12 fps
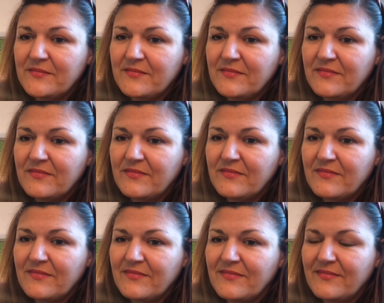
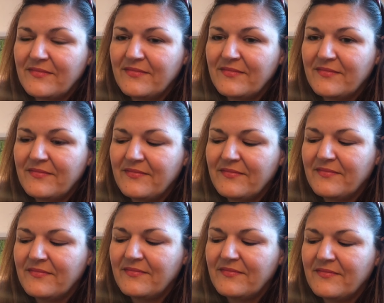
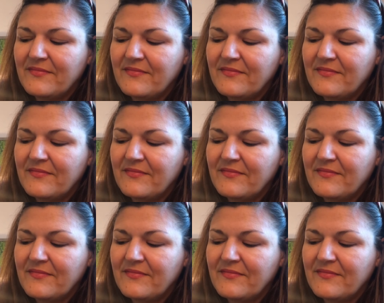Nobody speaks.